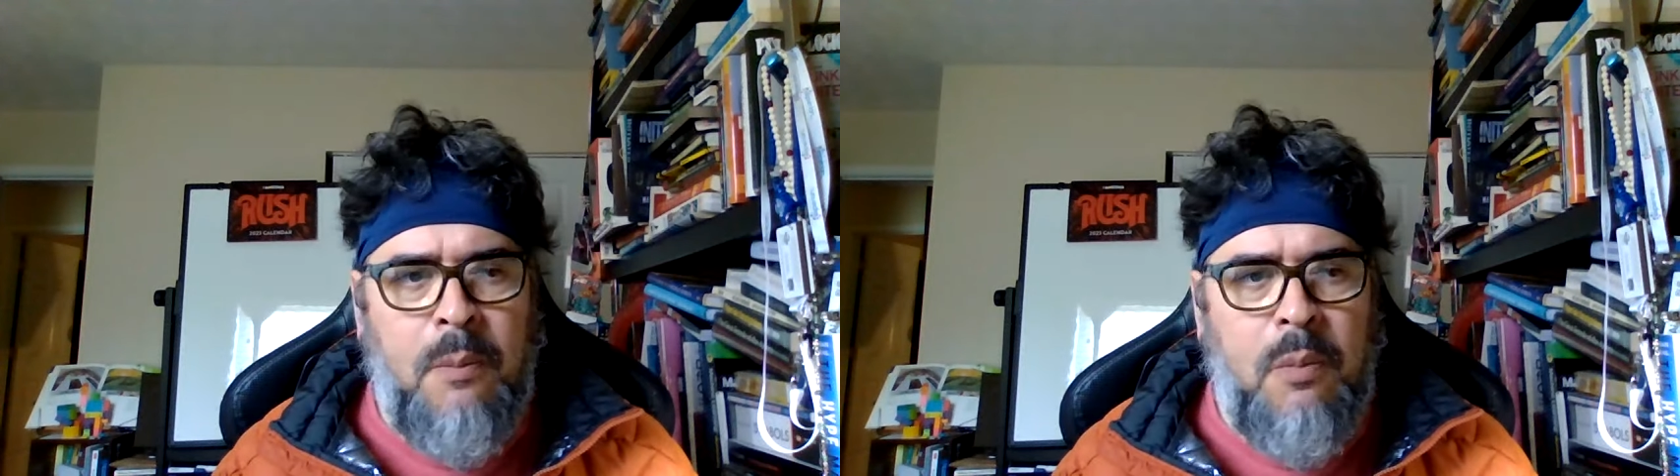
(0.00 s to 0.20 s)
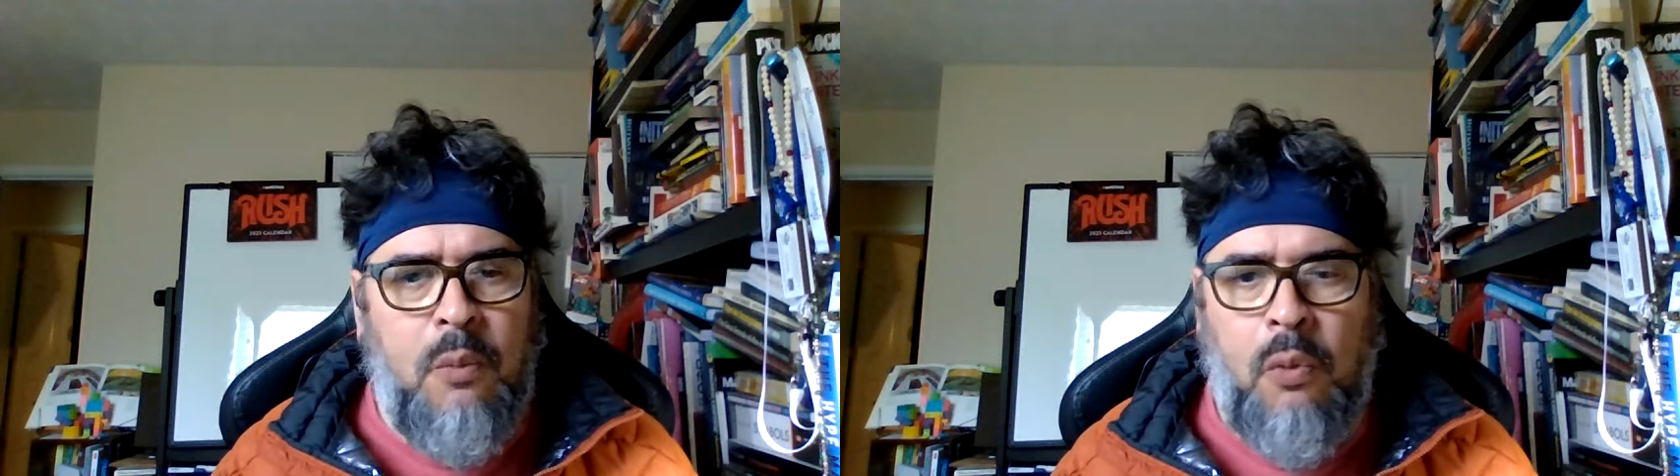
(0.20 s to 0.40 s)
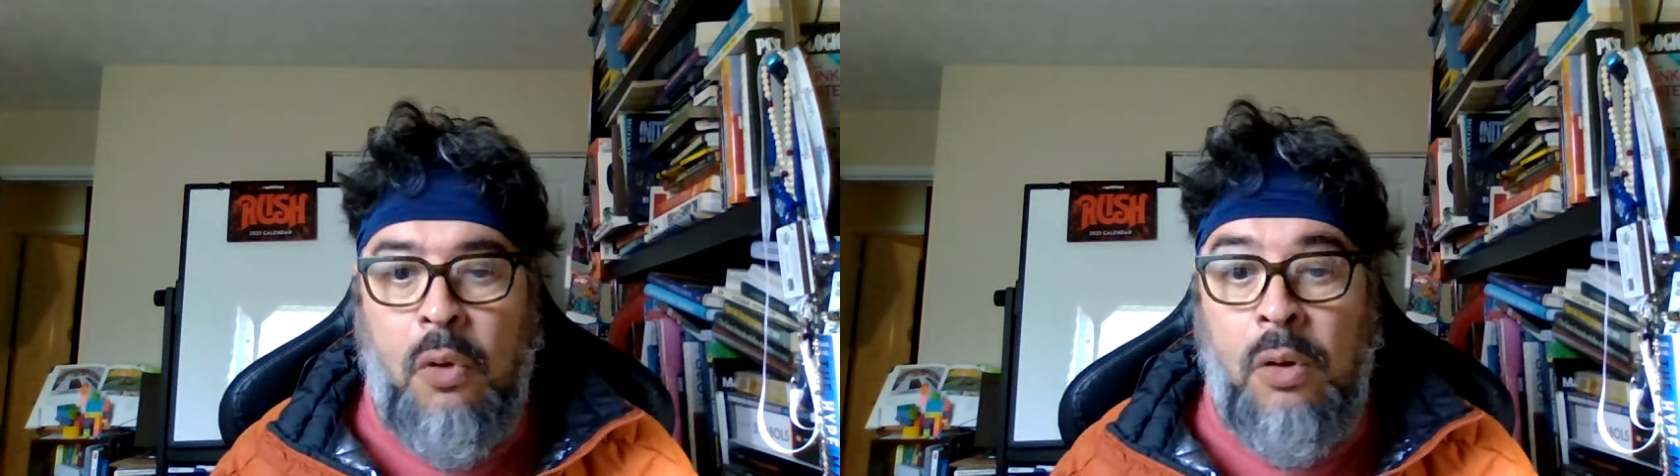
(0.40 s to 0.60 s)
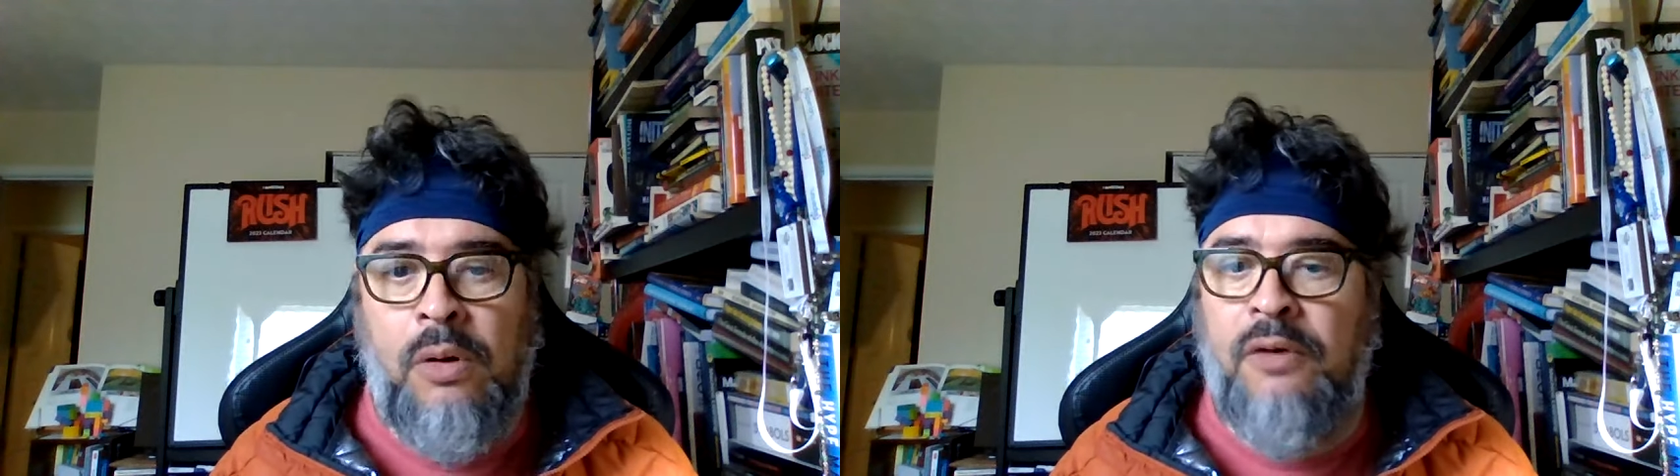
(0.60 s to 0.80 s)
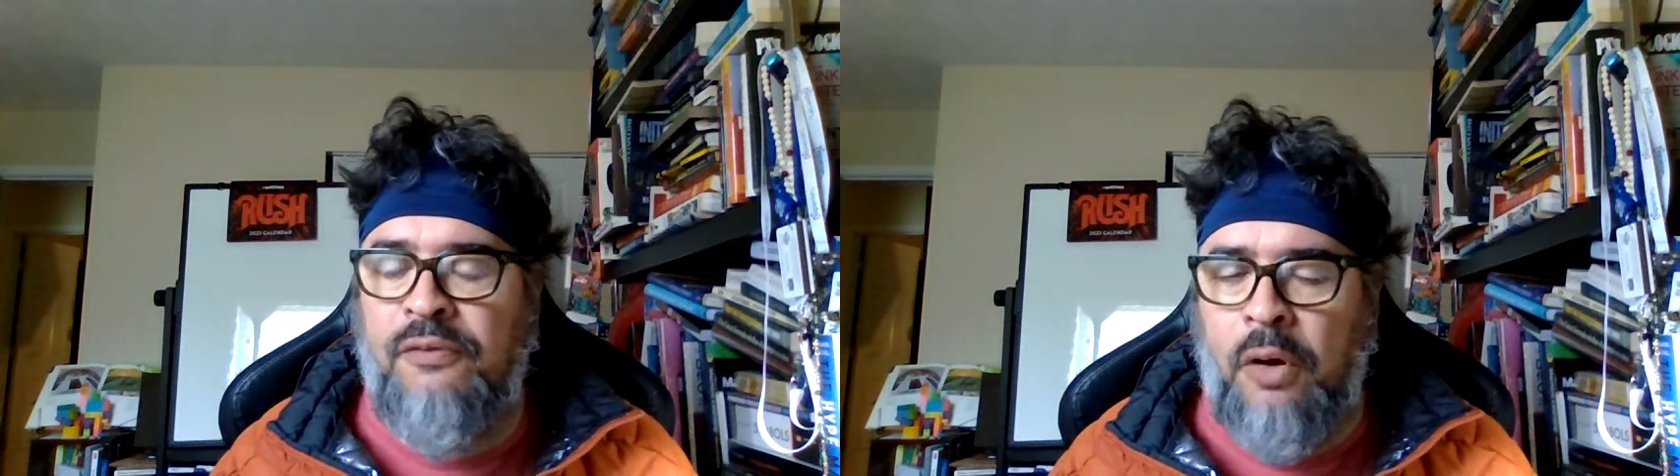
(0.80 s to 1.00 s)
War
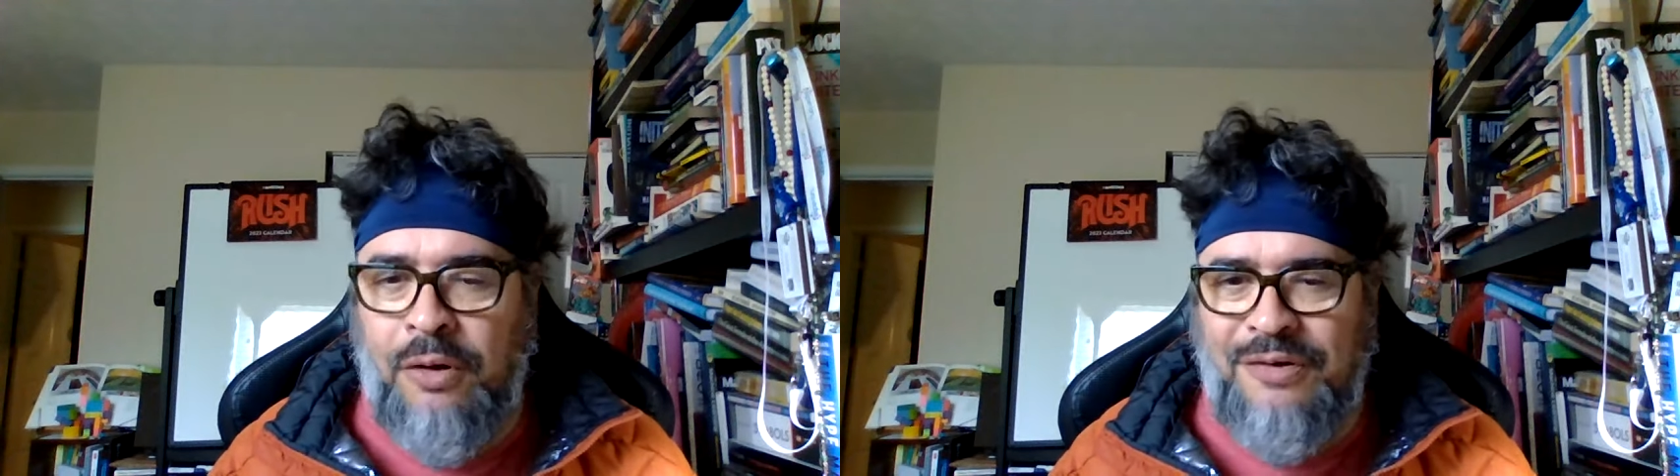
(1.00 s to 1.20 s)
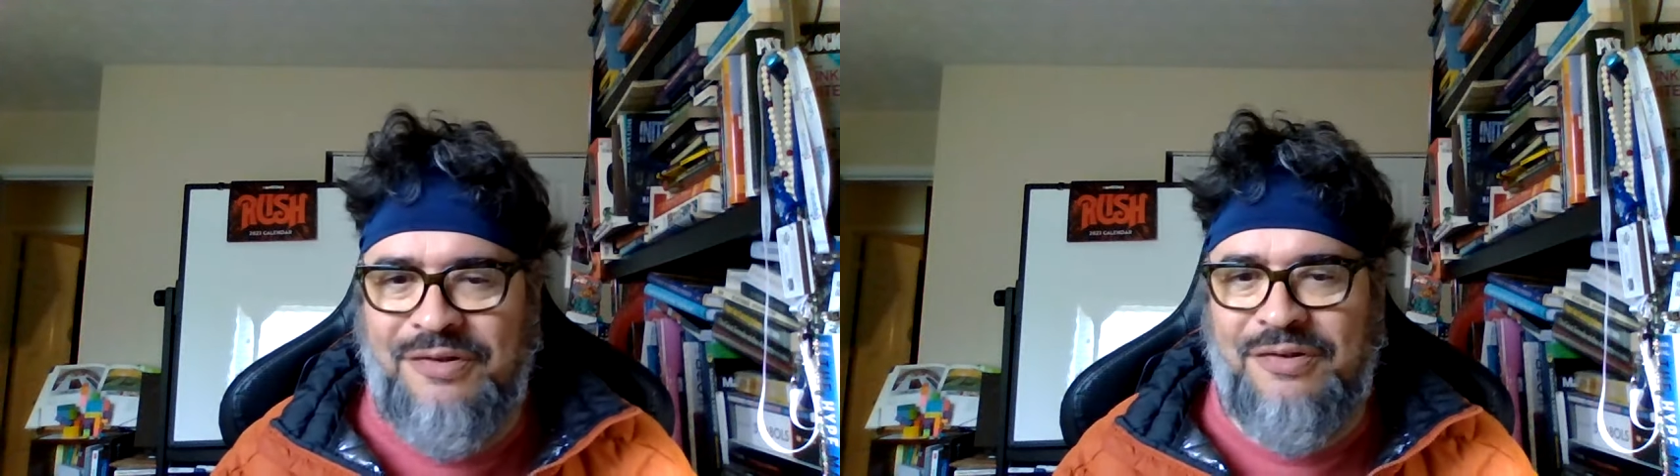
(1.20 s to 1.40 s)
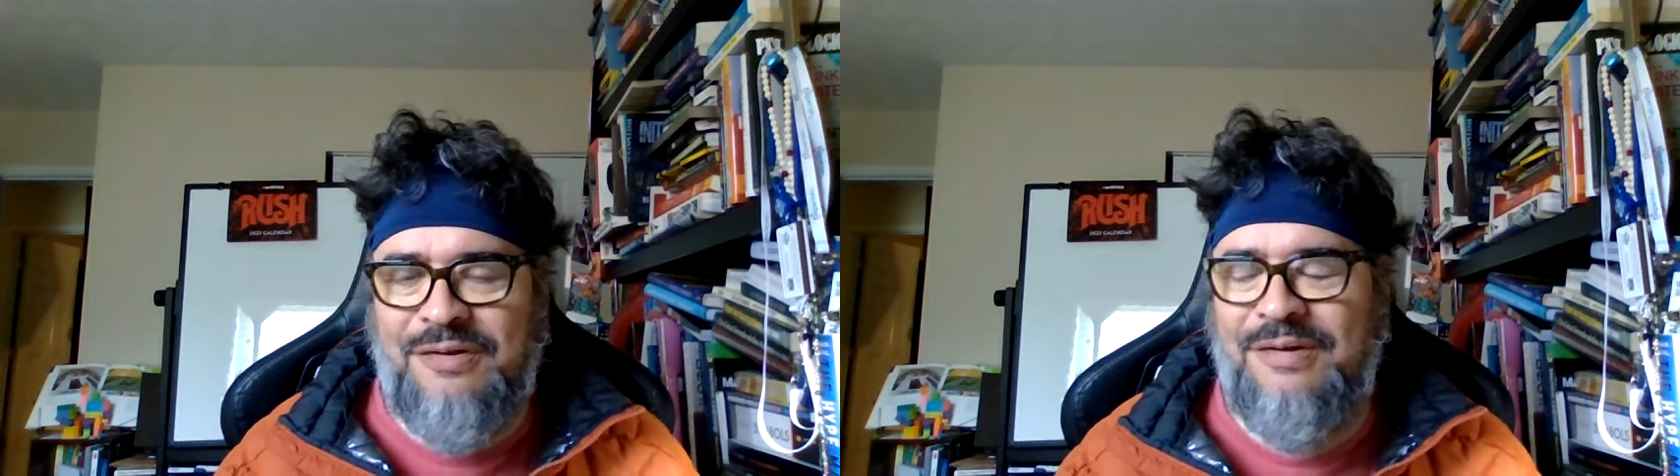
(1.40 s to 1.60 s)
of Art